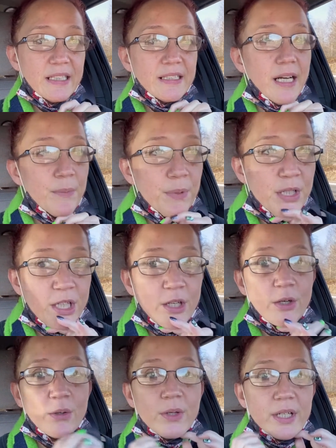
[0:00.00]
I'm going to
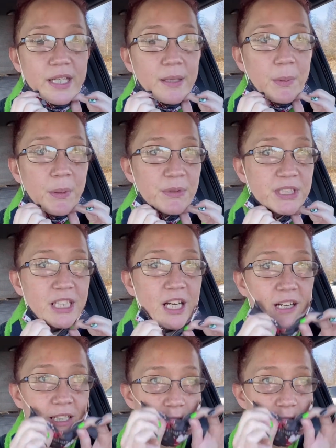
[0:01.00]
go get my massage.